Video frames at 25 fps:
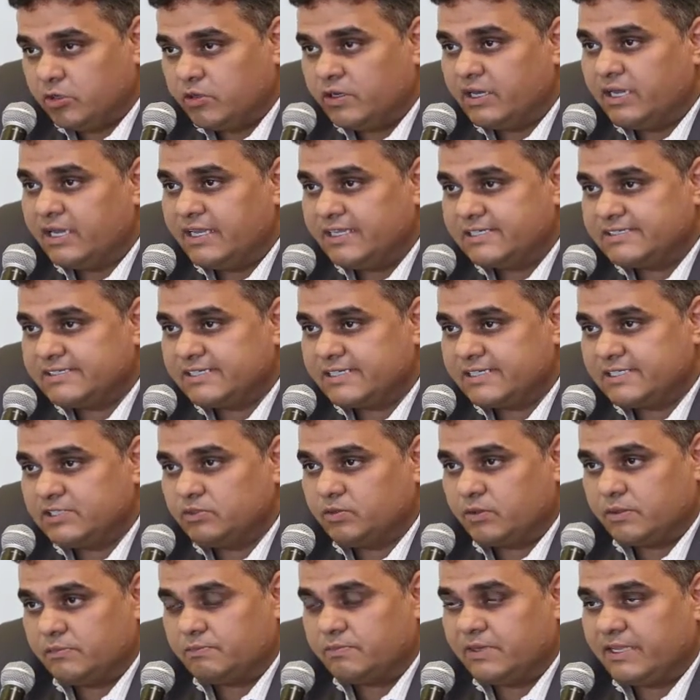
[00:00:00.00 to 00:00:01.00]
local
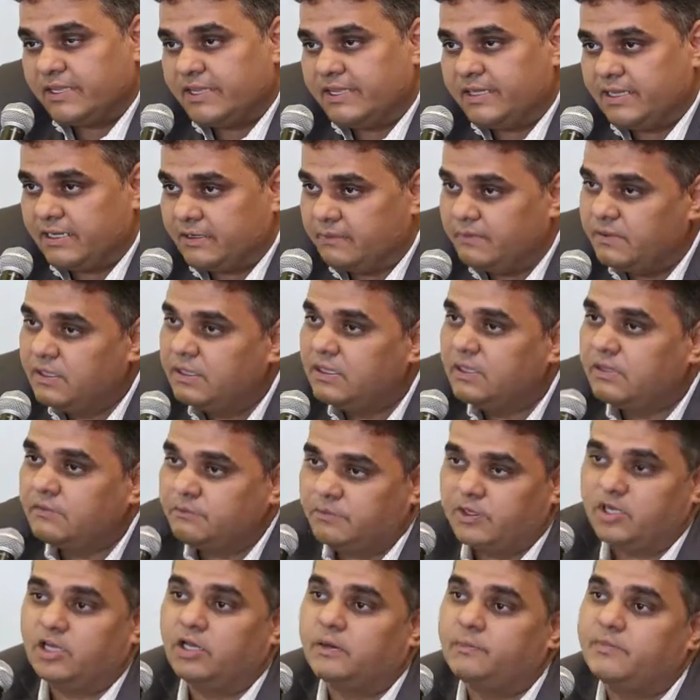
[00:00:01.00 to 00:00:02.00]
SIs who are playing a
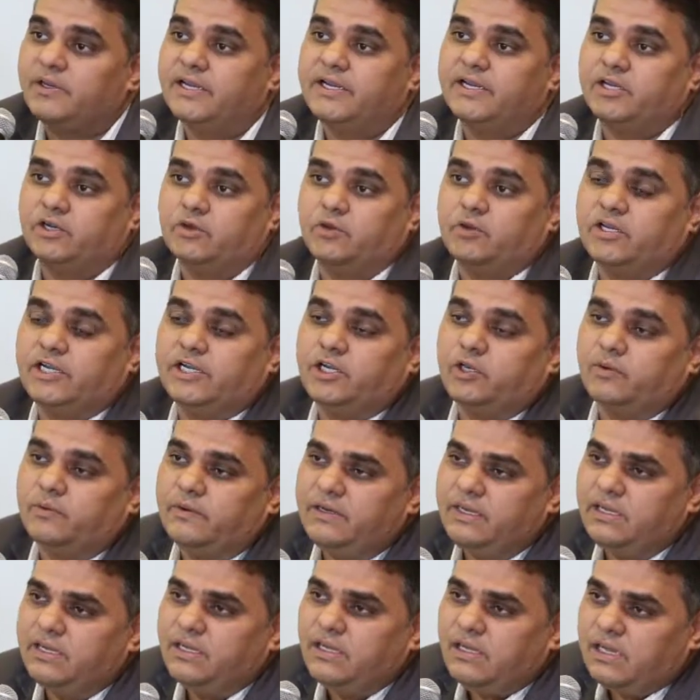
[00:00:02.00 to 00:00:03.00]
predominant role into
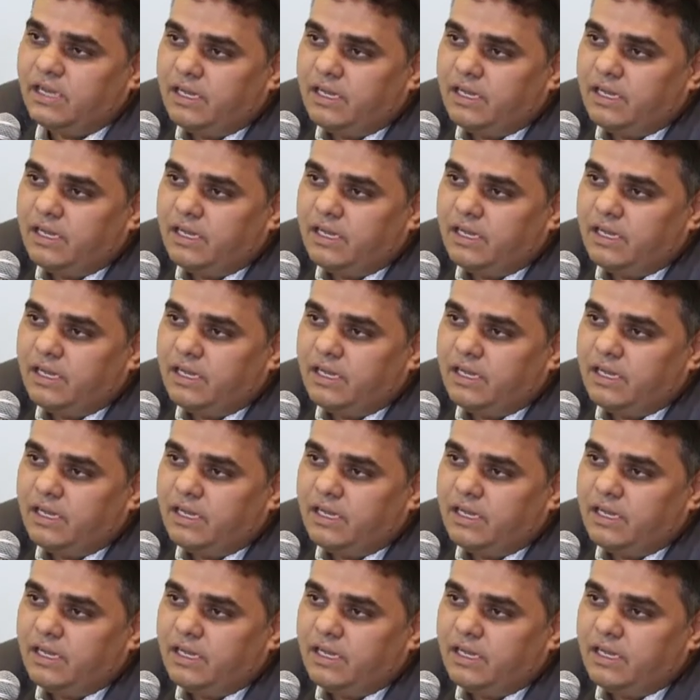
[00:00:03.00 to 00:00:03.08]
it.